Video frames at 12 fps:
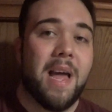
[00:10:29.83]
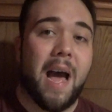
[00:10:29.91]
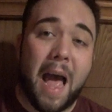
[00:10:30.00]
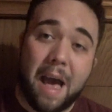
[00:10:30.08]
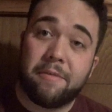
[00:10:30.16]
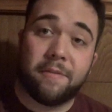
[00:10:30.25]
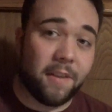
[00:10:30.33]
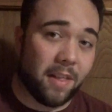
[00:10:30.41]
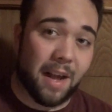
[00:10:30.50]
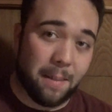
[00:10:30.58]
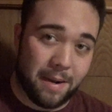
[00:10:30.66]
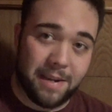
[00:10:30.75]
I have a
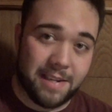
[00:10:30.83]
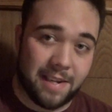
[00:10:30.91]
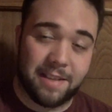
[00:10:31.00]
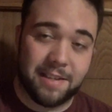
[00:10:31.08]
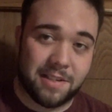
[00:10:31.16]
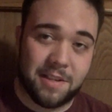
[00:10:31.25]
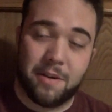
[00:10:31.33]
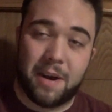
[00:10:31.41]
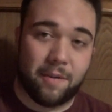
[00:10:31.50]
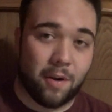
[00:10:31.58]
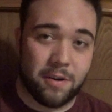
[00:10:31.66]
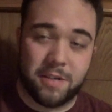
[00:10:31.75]
feeling I'm going to dig this too.
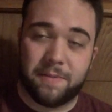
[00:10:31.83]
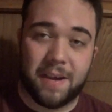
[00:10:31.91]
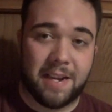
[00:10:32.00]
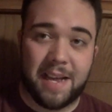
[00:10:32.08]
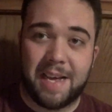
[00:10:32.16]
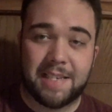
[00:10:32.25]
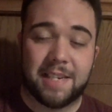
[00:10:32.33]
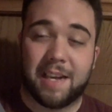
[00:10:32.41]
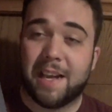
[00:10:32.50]
I've heard it's fantastic.